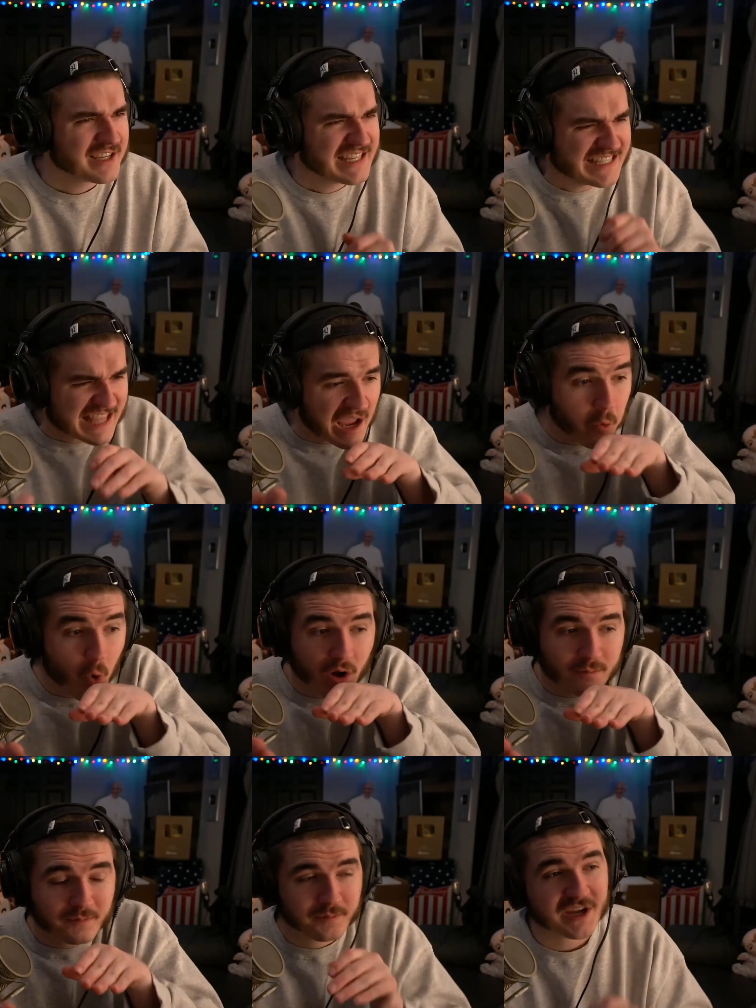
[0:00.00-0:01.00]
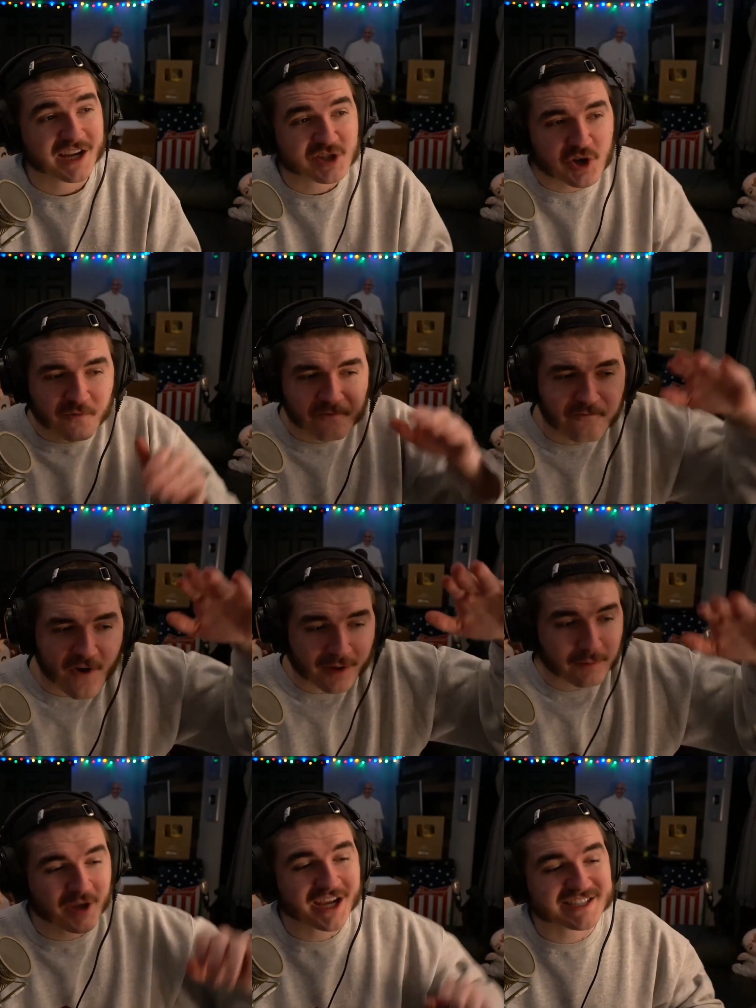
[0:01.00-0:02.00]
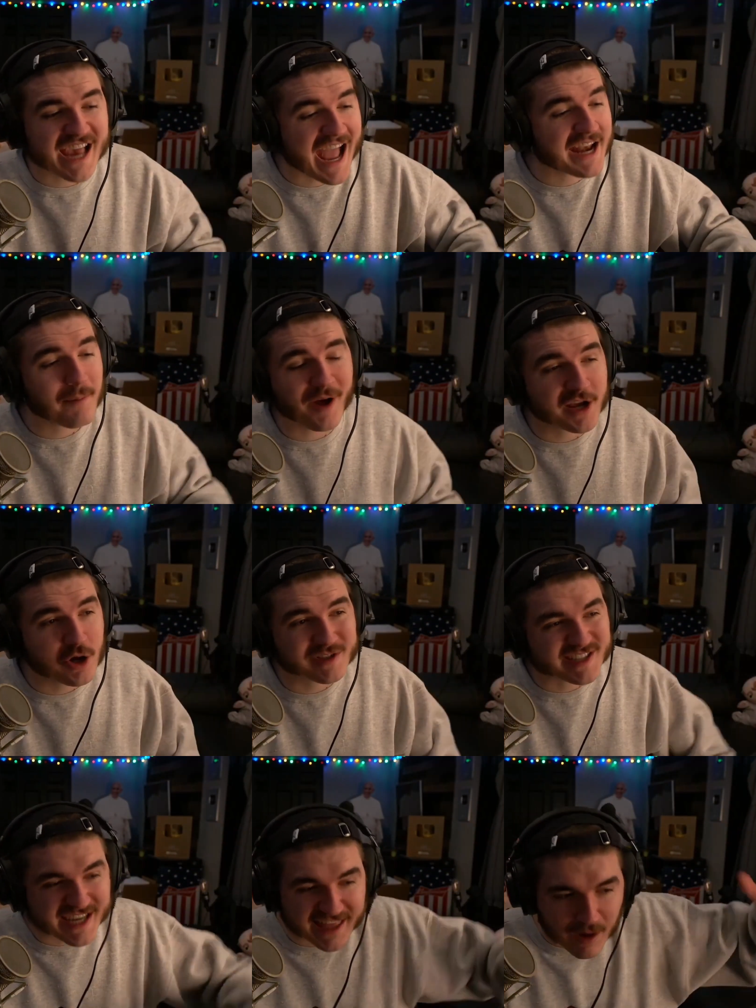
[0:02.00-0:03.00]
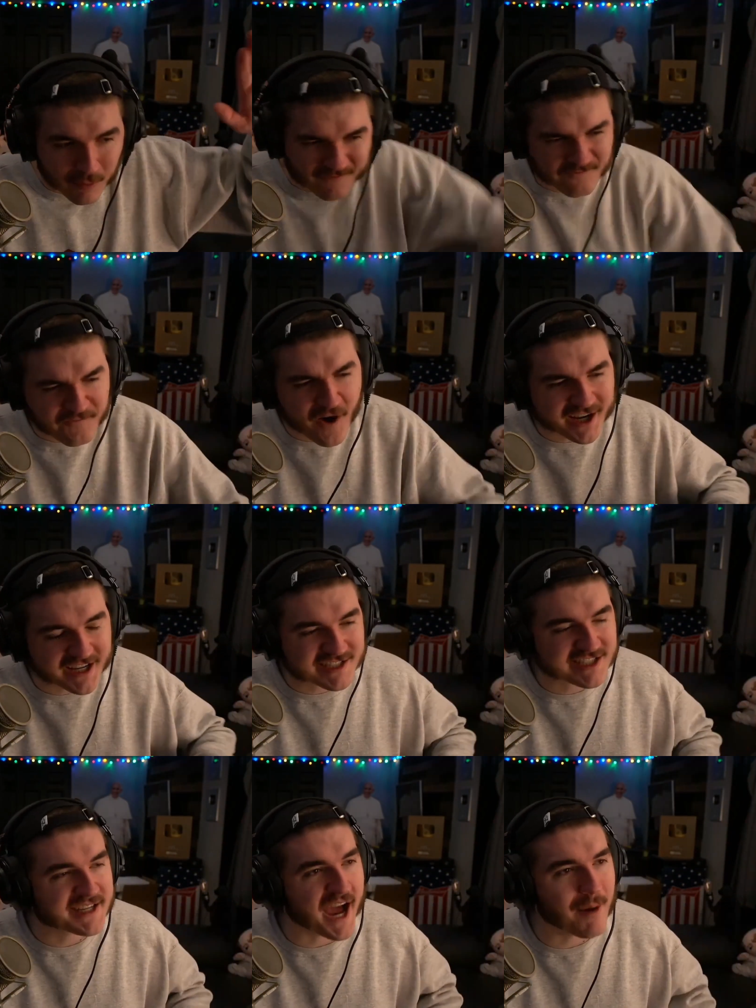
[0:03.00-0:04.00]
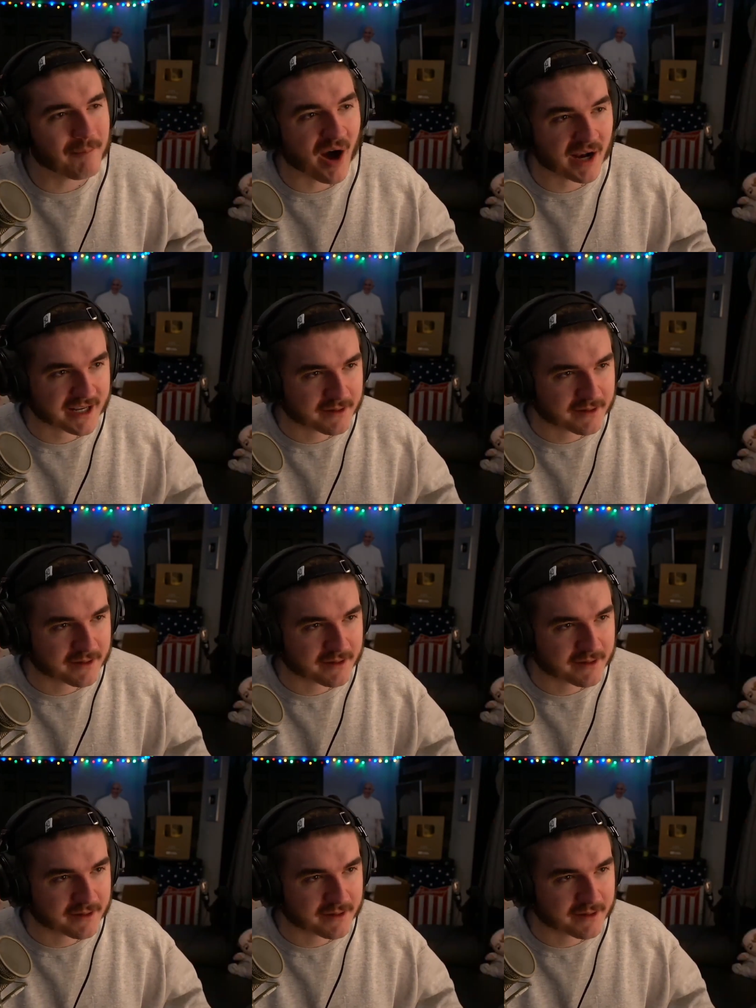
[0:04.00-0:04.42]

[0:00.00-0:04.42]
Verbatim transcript: fuck they that. Ted just put a picture of a baby because Anybody who'd see that would fucking stomp on it,